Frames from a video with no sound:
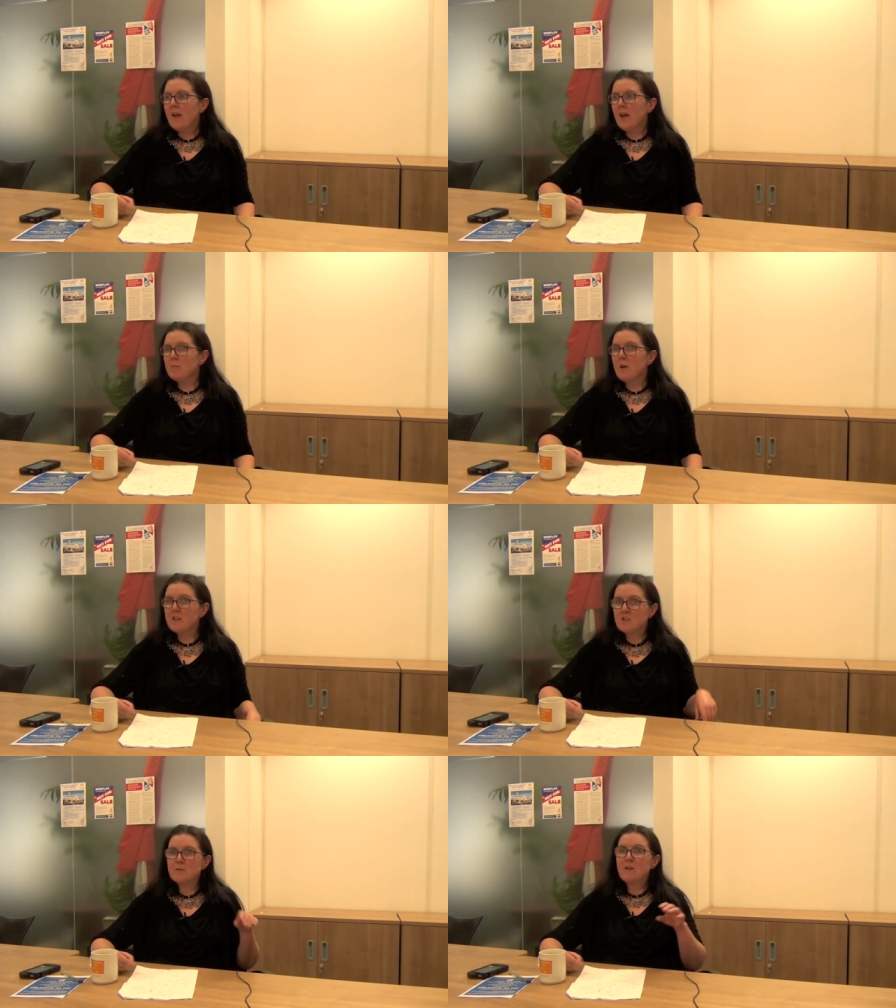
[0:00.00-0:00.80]
Um, and
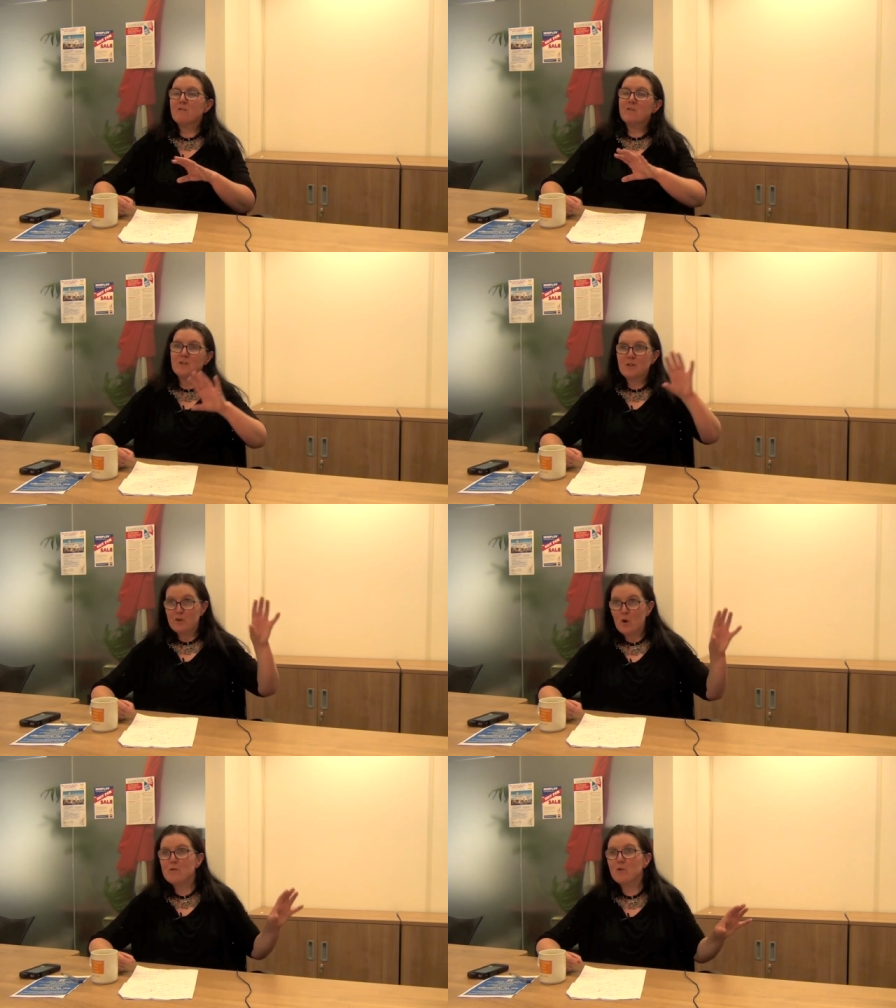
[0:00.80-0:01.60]
this was on foot of
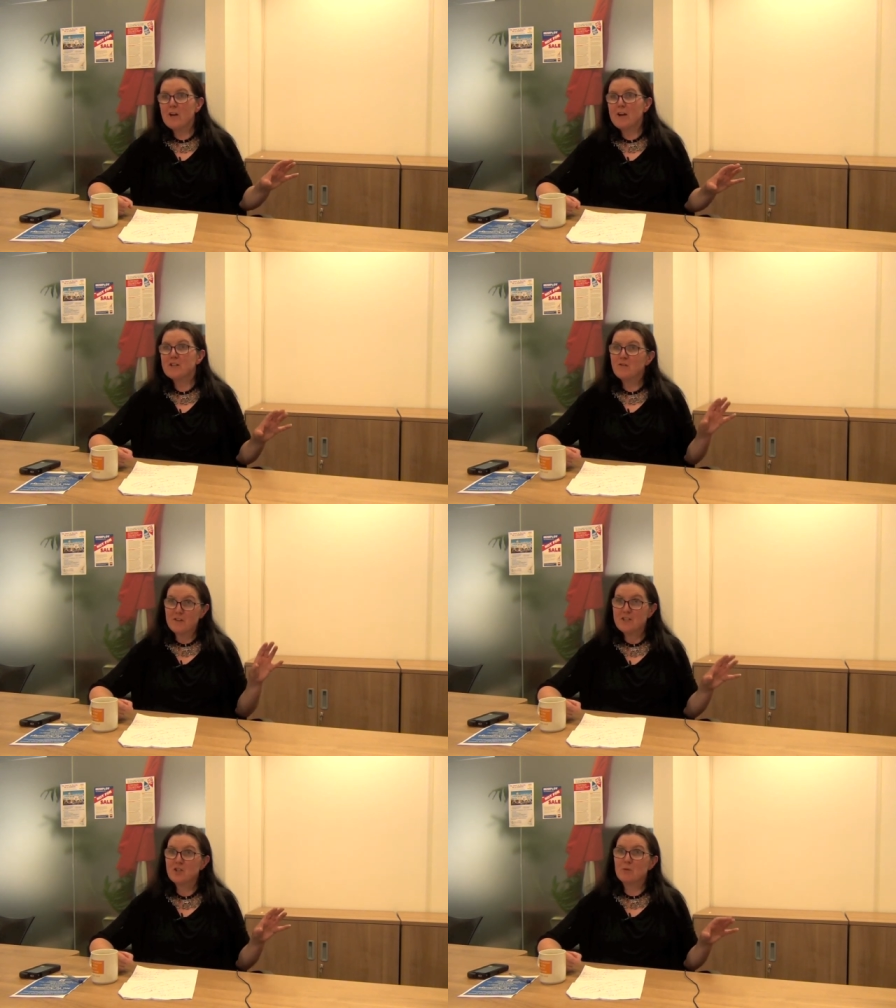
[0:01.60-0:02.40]
an overnight
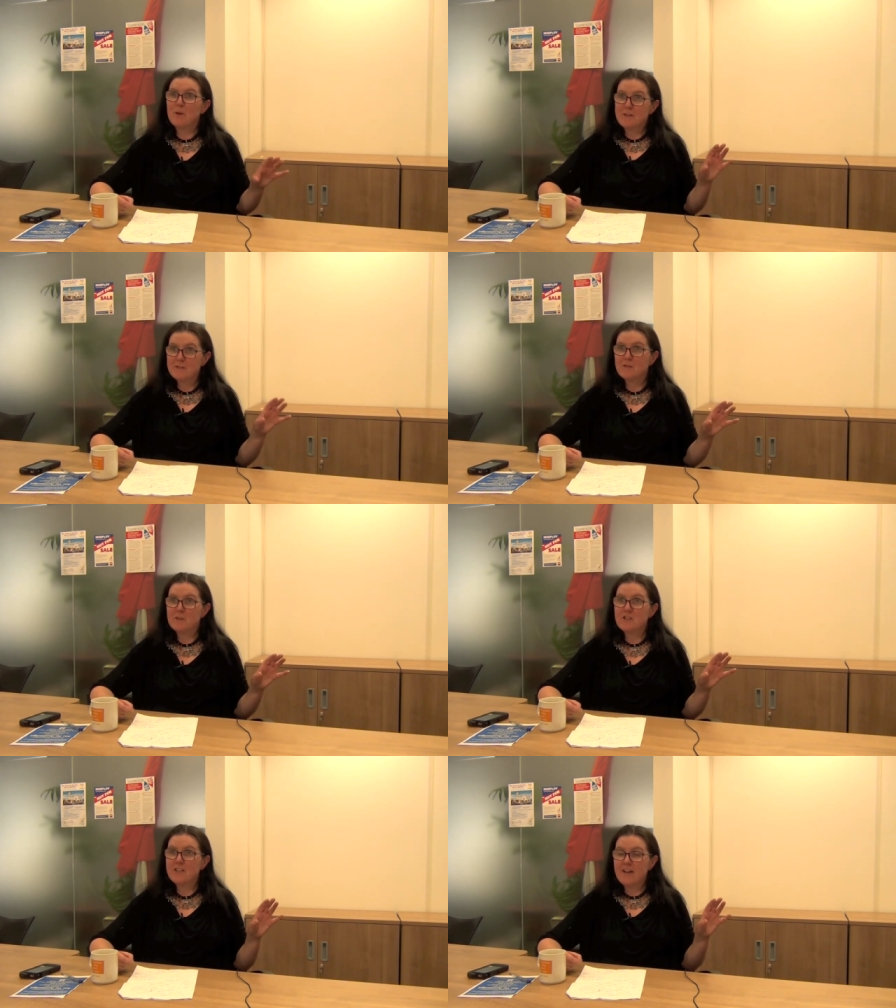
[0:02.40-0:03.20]
vigil by
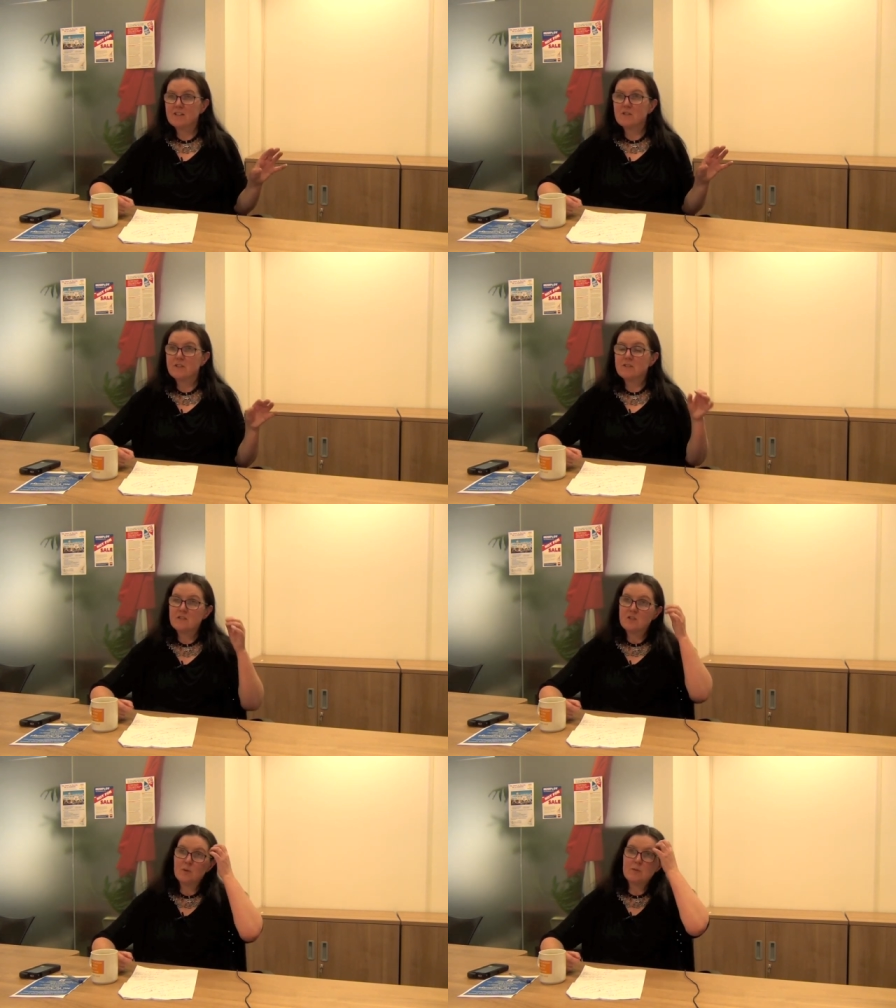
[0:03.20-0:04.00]
disability activists
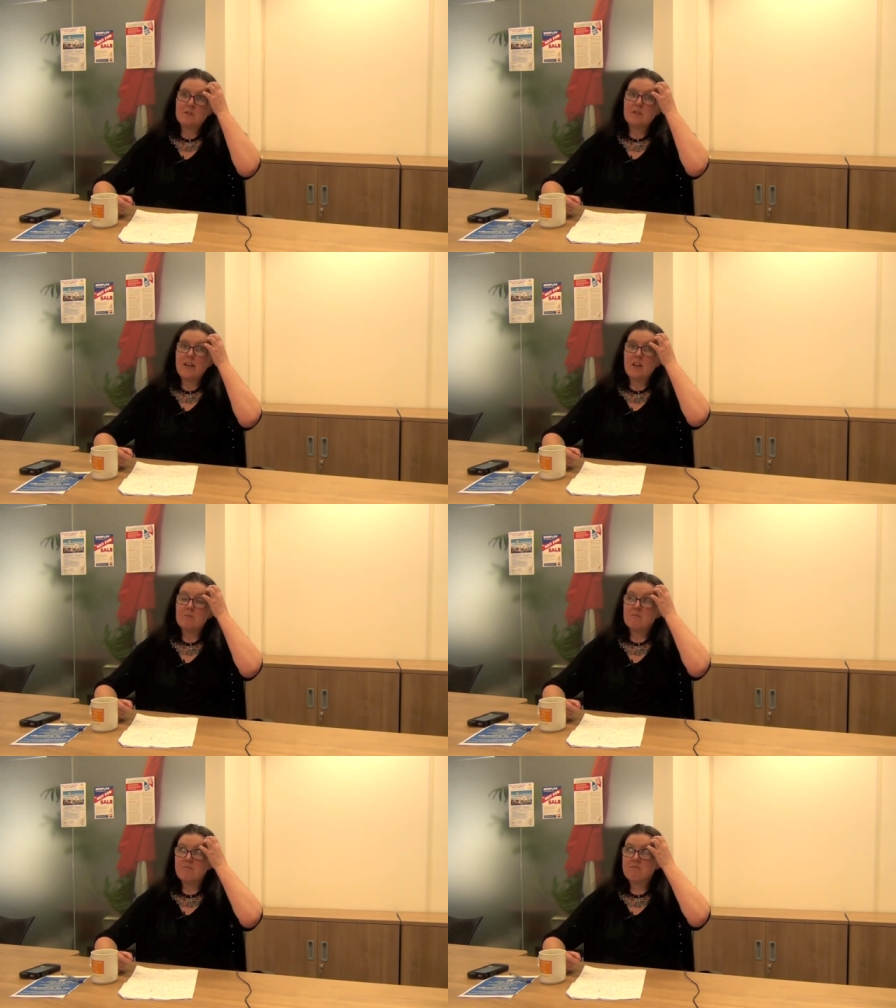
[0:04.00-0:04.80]
in Dublin
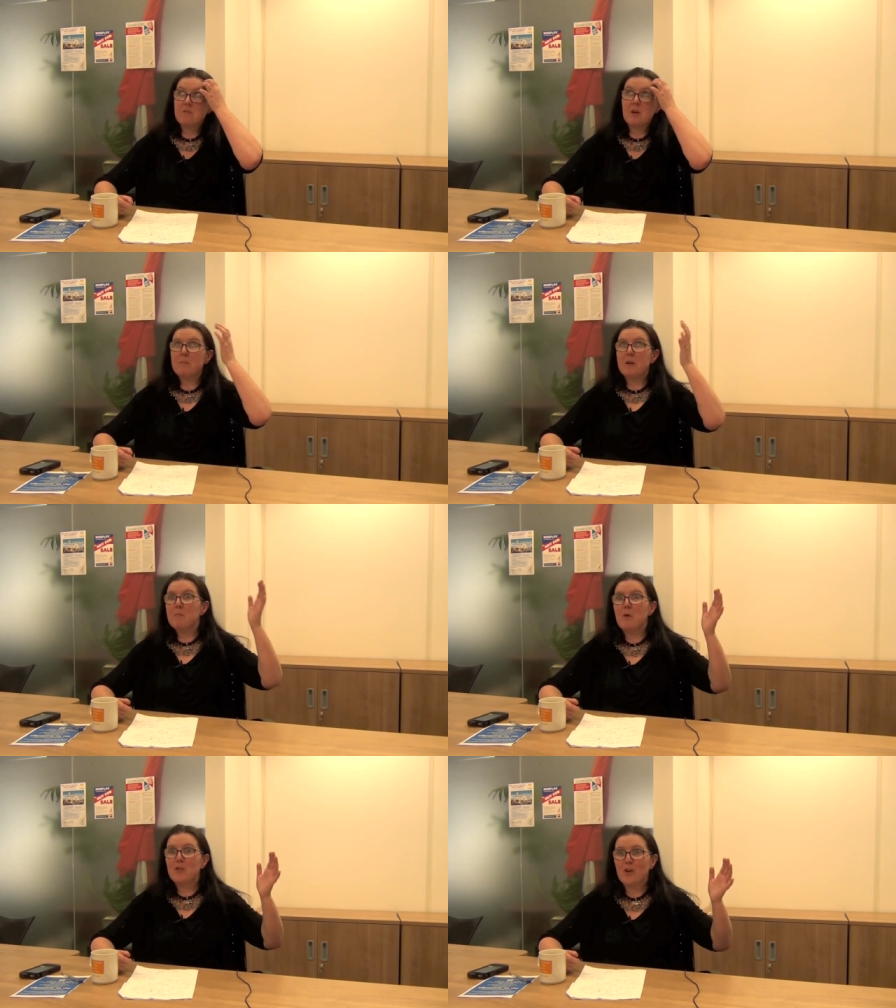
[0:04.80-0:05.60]
um, about a
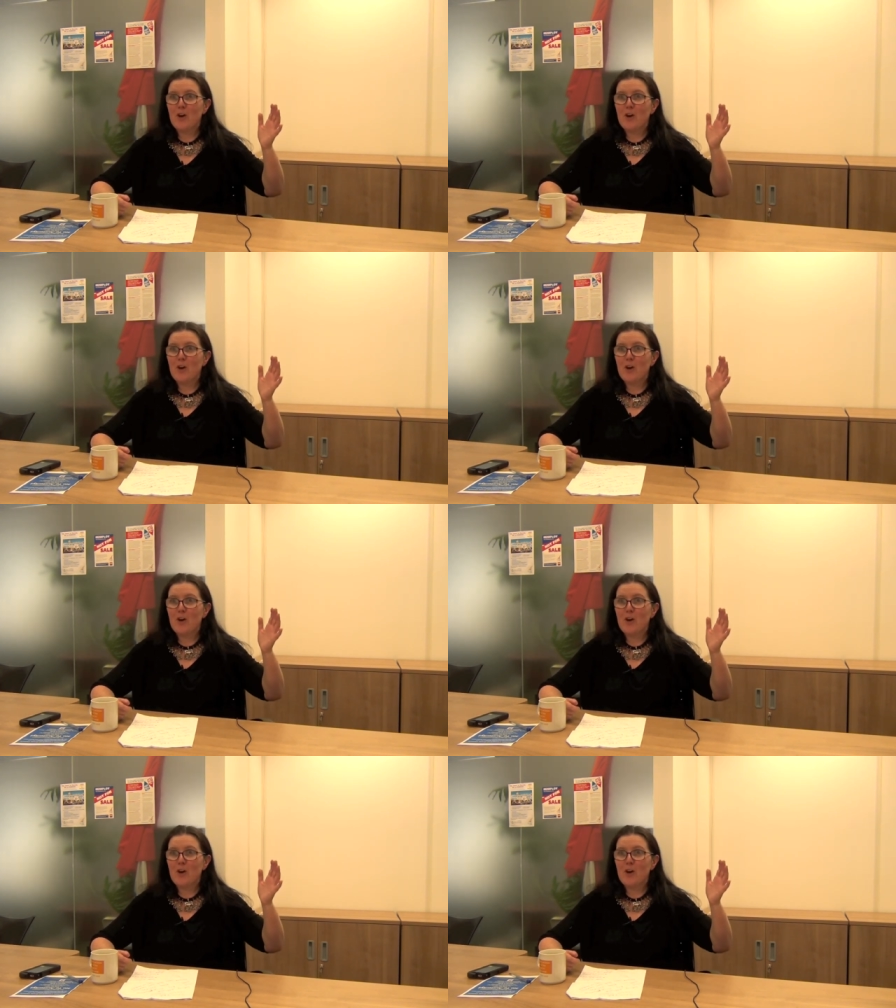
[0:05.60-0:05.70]
month